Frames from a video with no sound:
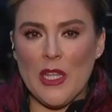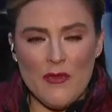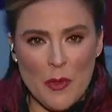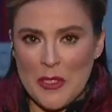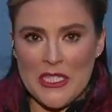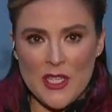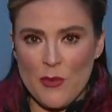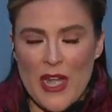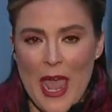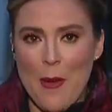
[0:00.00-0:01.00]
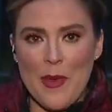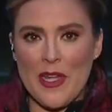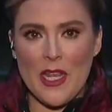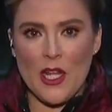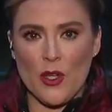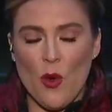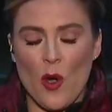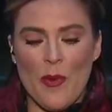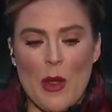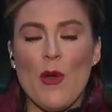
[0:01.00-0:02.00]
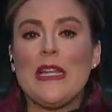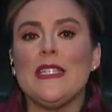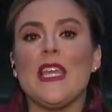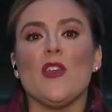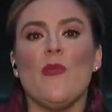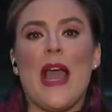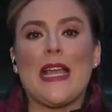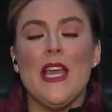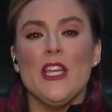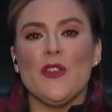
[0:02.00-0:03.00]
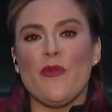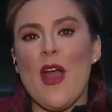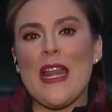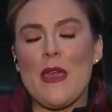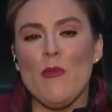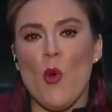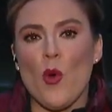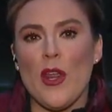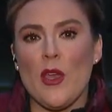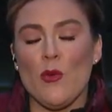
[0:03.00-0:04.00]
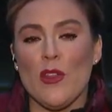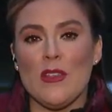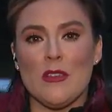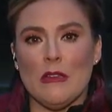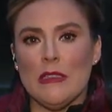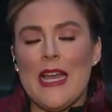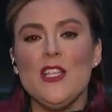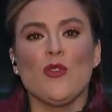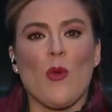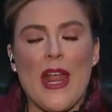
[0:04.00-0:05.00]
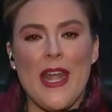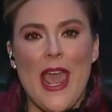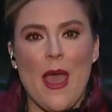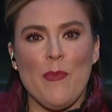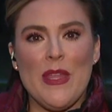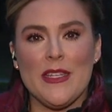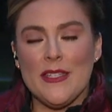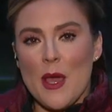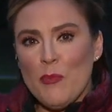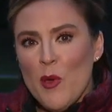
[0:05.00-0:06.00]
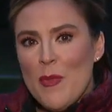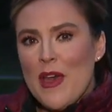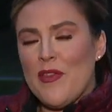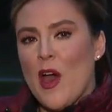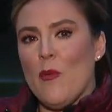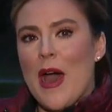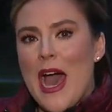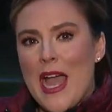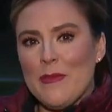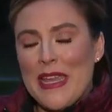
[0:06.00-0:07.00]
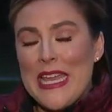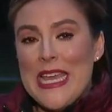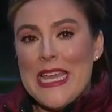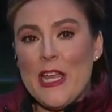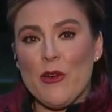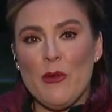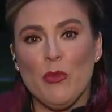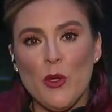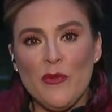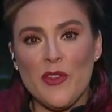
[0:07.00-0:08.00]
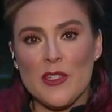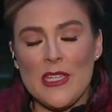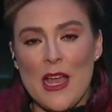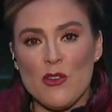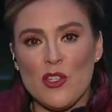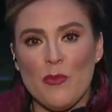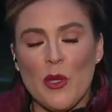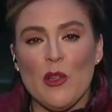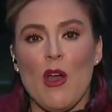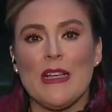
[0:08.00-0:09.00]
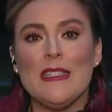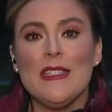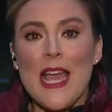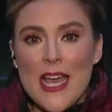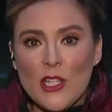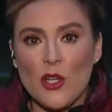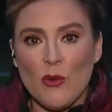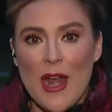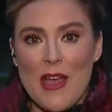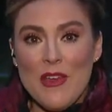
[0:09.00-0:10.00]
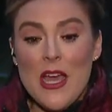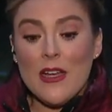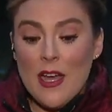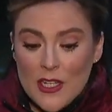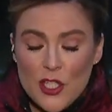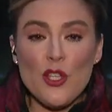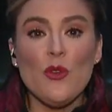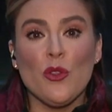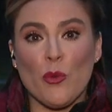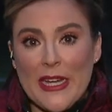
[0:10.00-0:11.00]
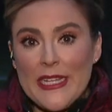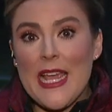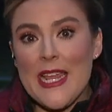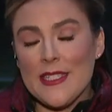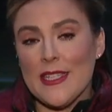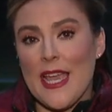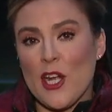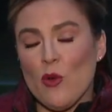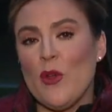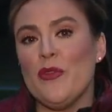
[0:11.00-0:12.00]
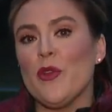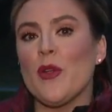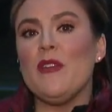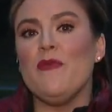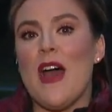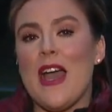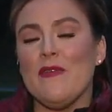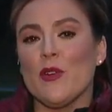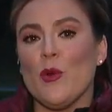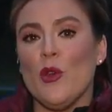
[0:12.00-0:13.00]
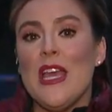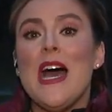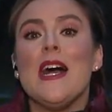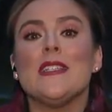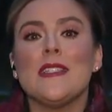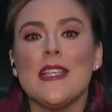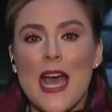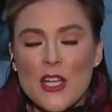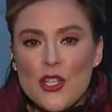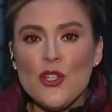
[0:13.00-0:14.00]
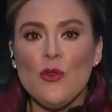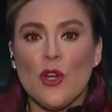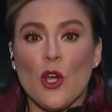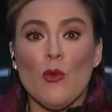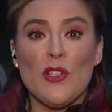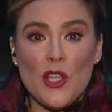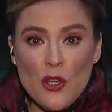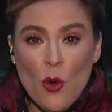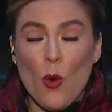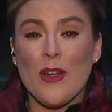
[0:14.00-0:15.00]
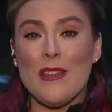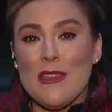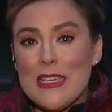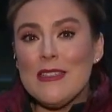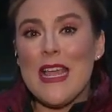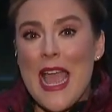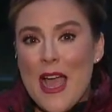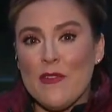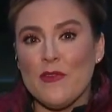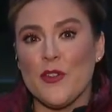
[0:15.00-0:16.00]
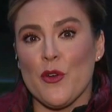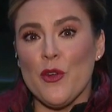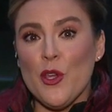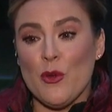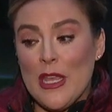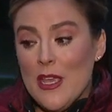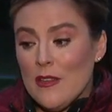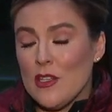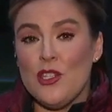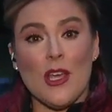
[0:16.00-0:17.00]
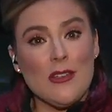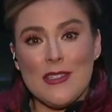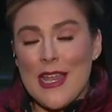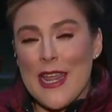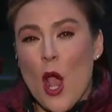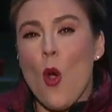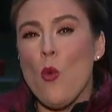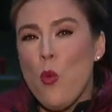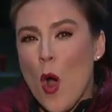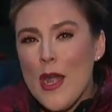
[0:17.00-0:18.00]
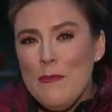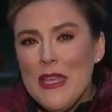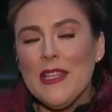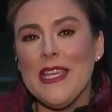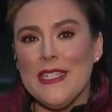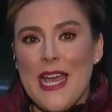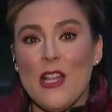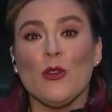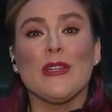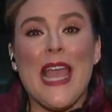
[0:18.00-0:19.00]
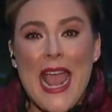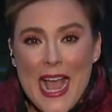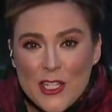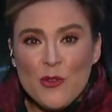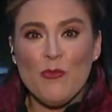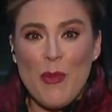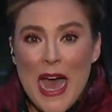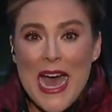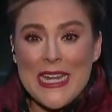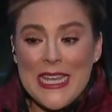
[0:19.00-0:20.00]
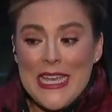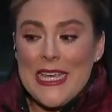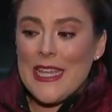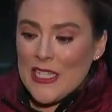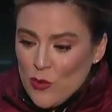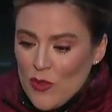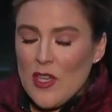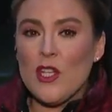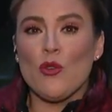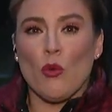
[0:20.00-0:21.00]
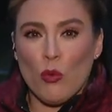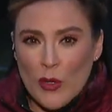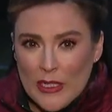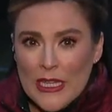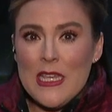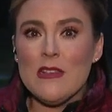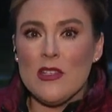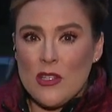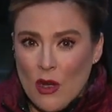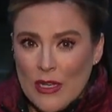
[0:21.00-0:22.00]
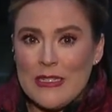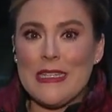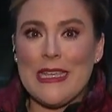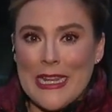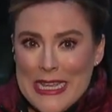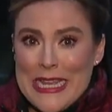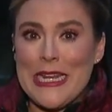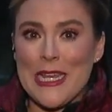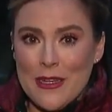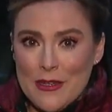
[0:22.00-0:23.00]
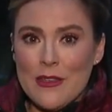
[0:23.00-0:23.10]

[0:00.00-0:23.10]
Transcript: Unbelievable to see what happened in court, but I want to take you back to Friday morning where this alleged rant happened at Temple Beth El behind me here in Bloomfield Township along Telegraph. Cut to three days later when thirty-five-year-old Hassan Shukur was in court this afternoon. The judge setting a one million dollar cash bond. That's when things really started to get heated.